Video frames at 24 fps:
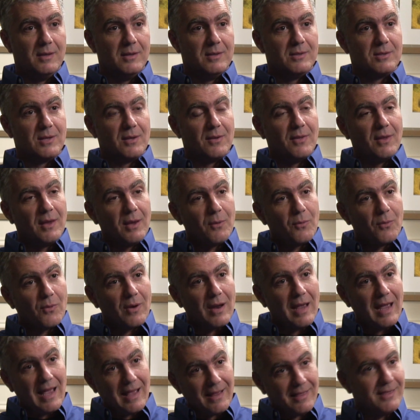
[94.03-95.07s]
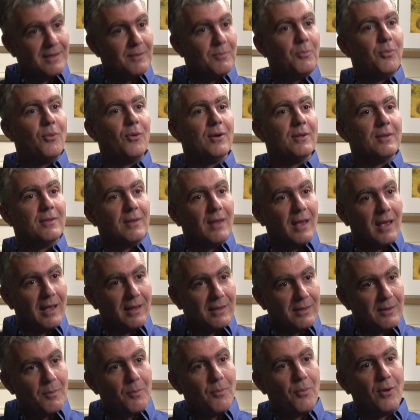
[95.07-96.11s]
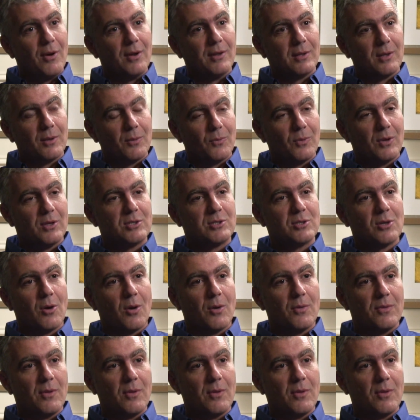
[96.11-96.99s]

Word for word: So I think we're at the point at the point in which